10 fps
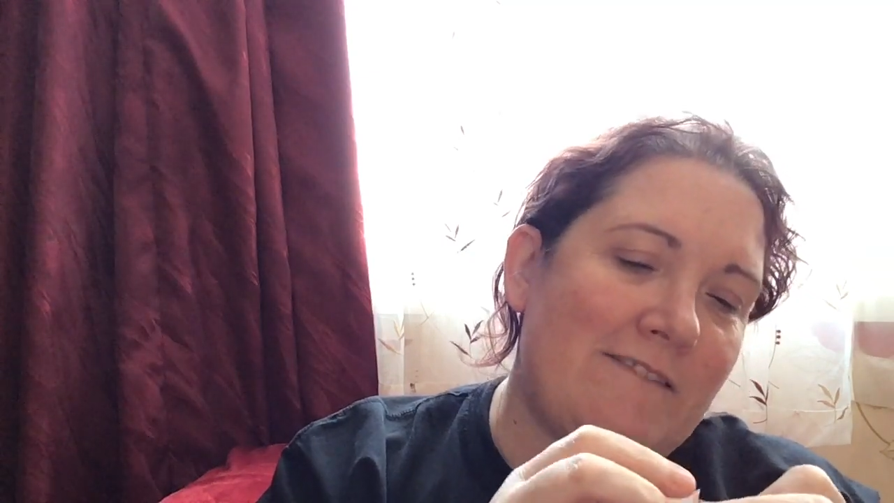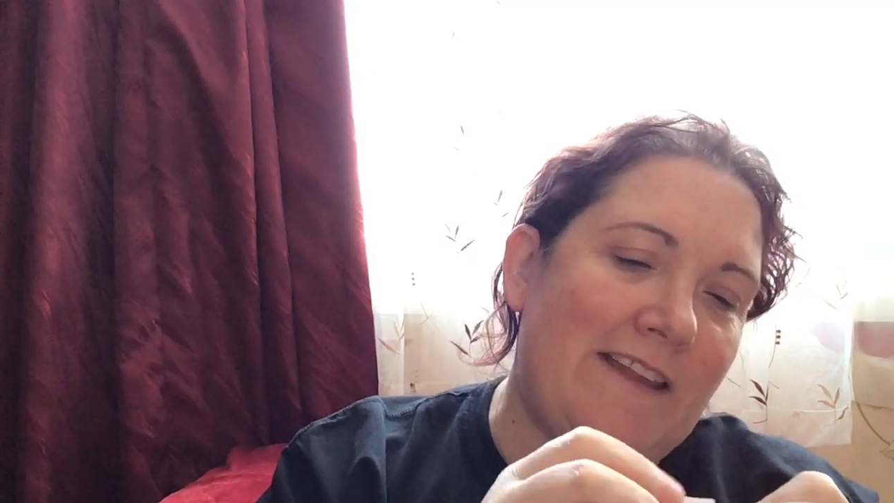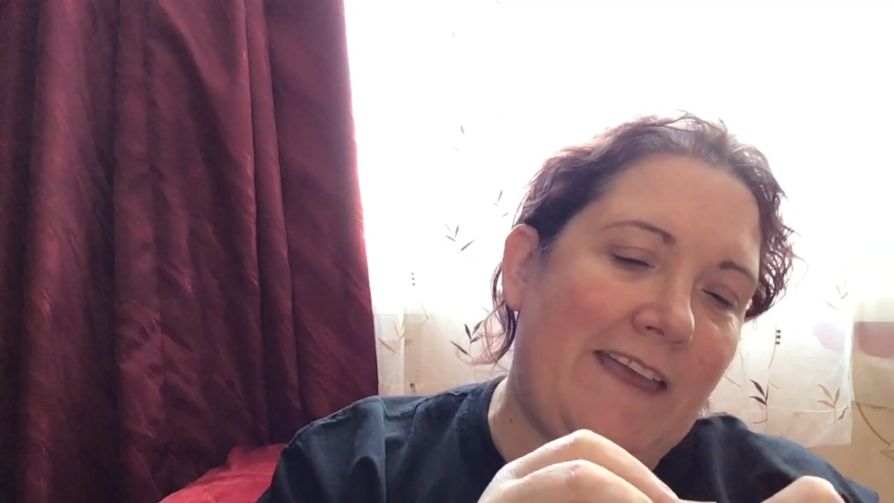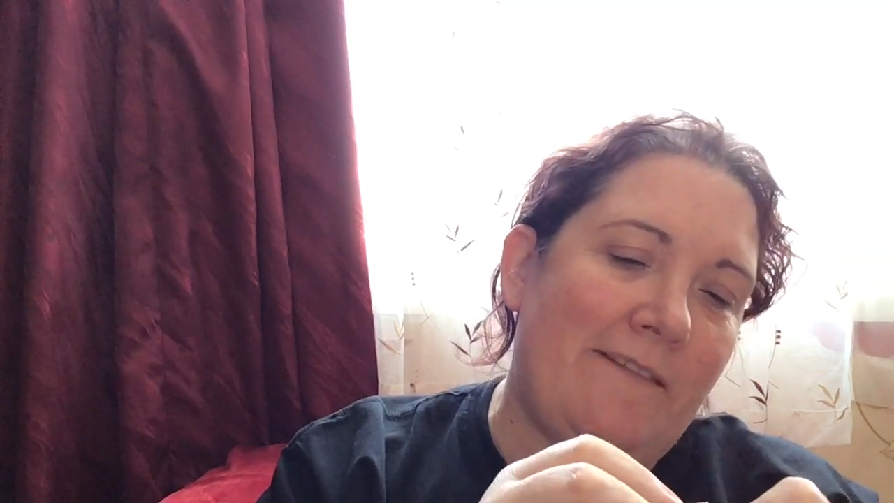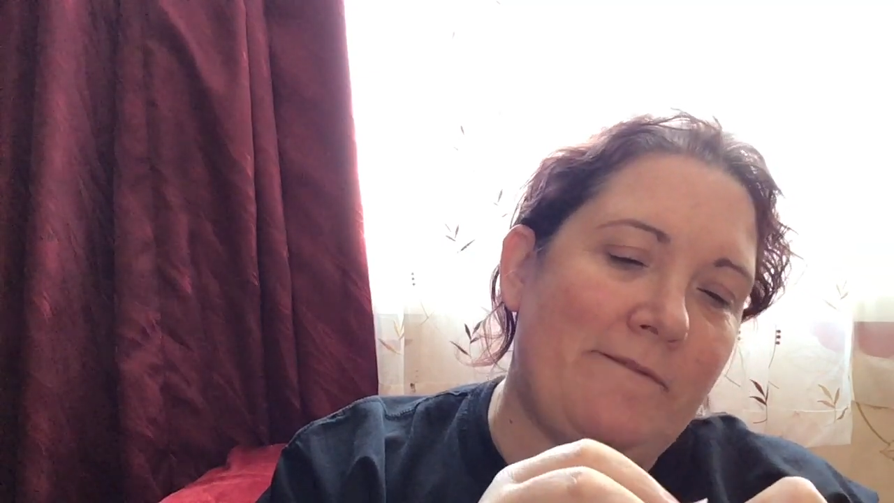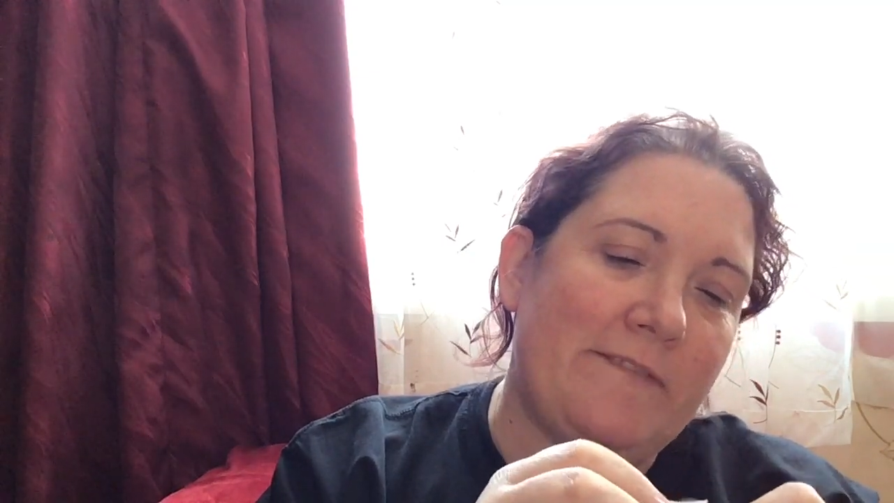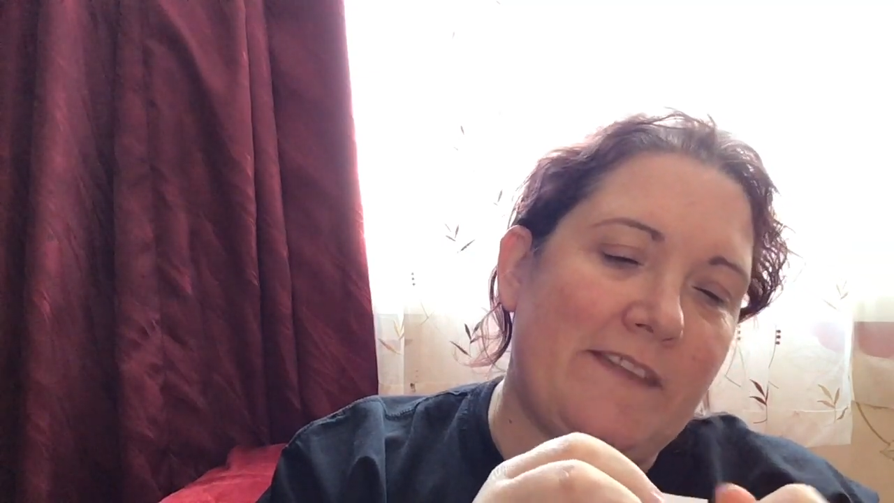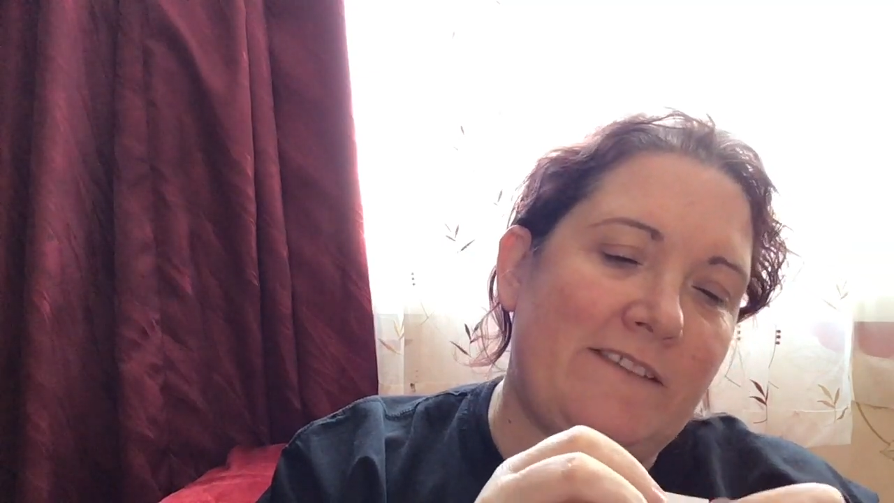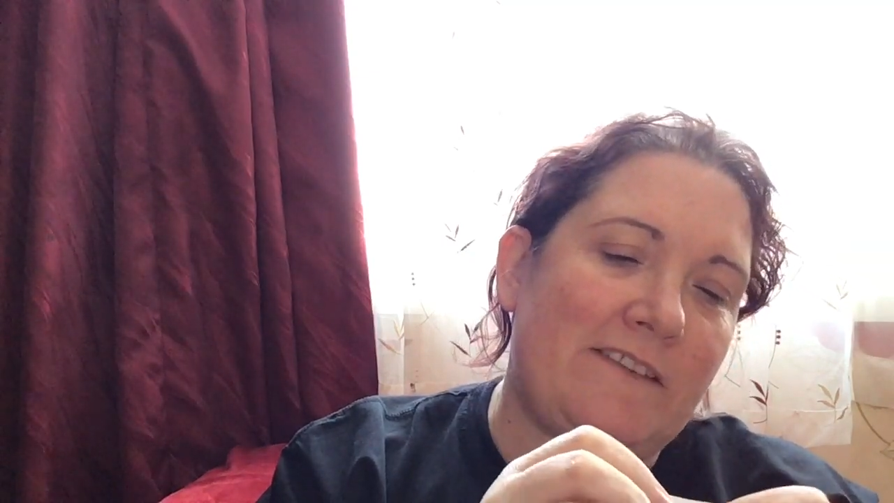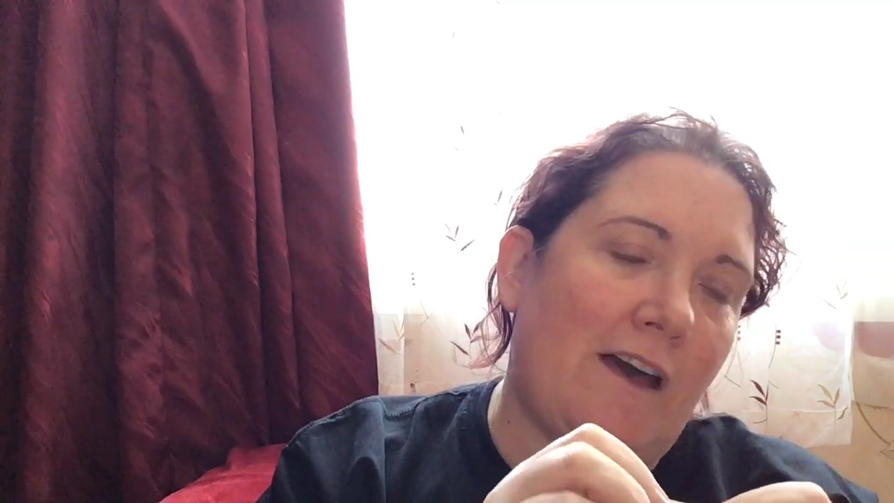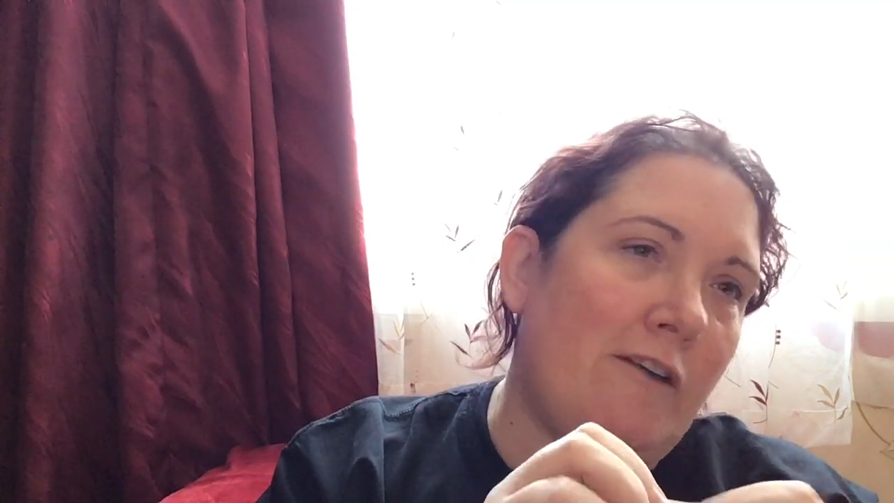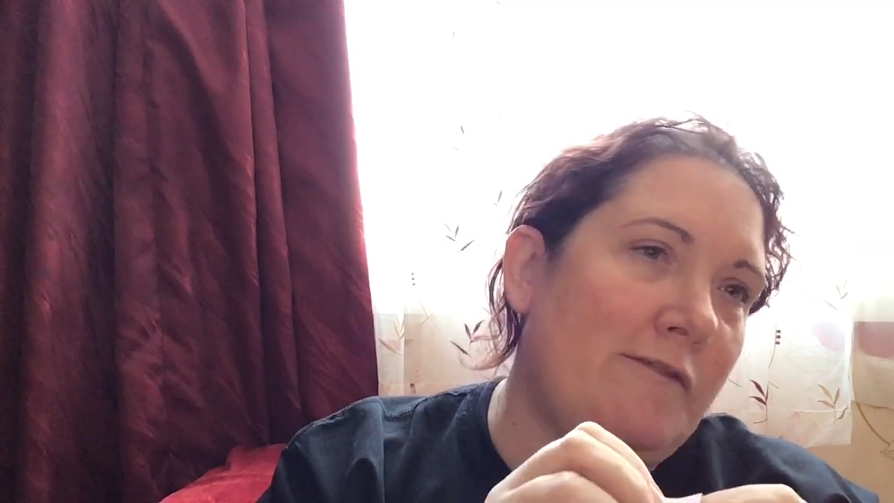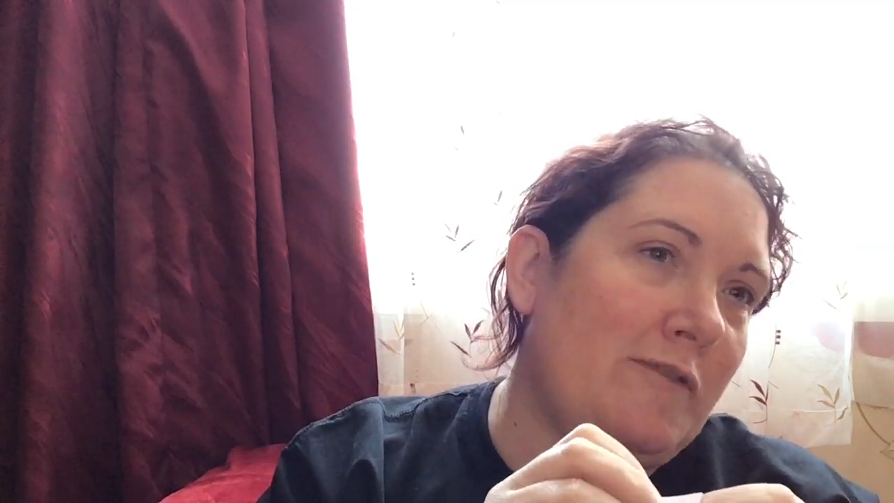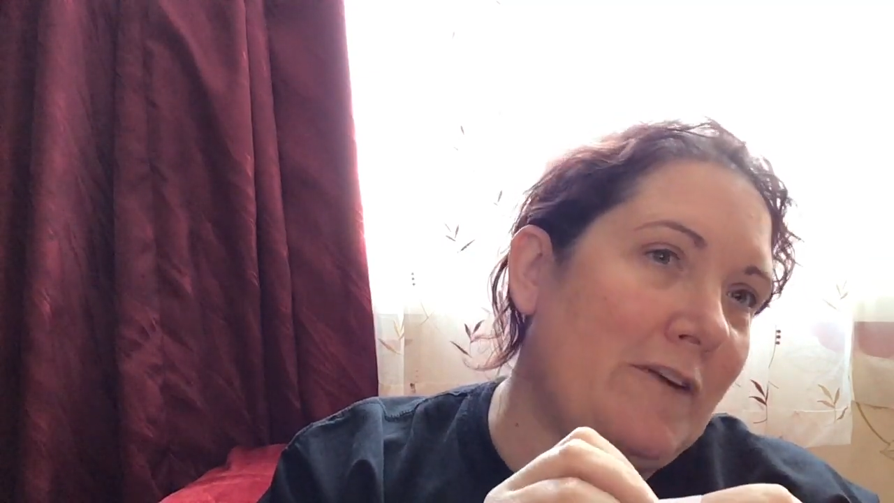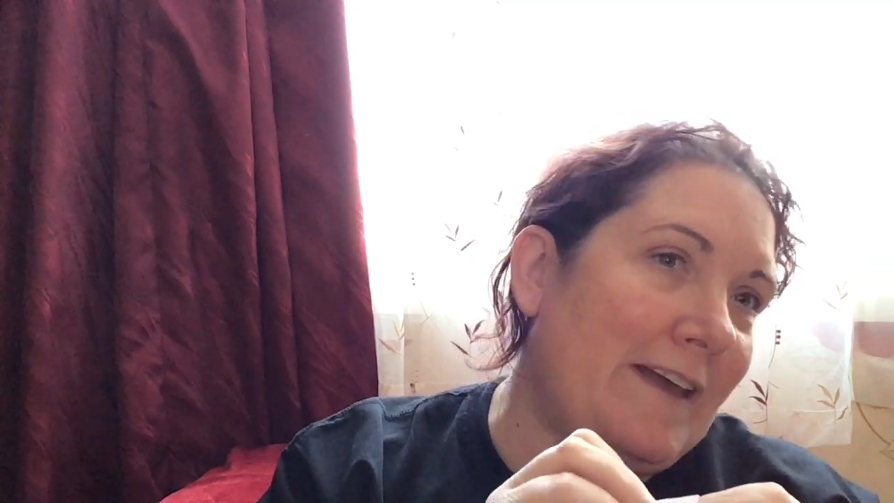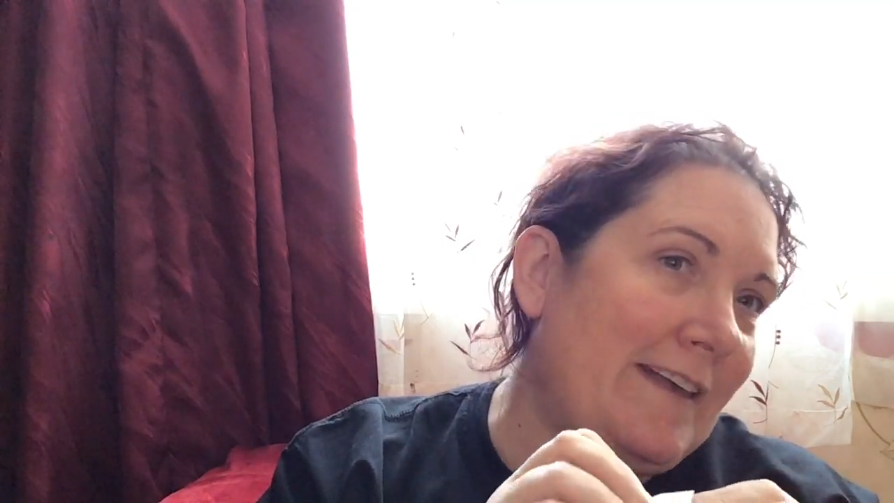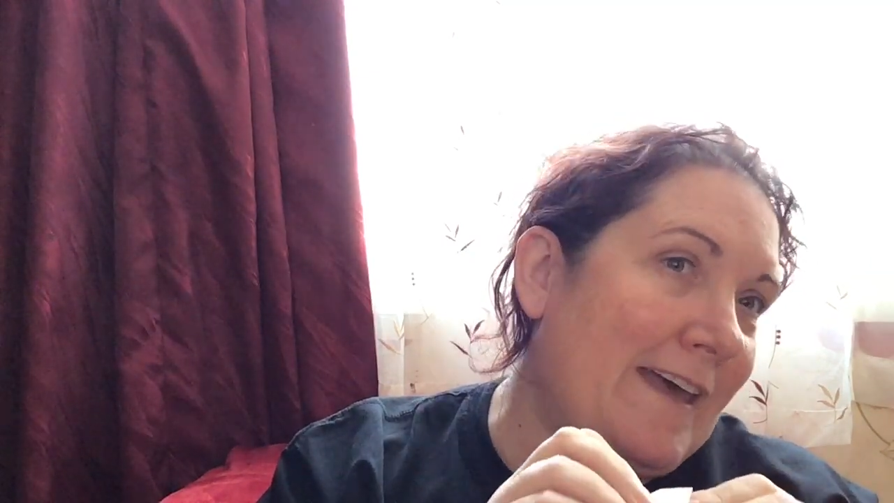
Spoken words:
Ready? Let's go for it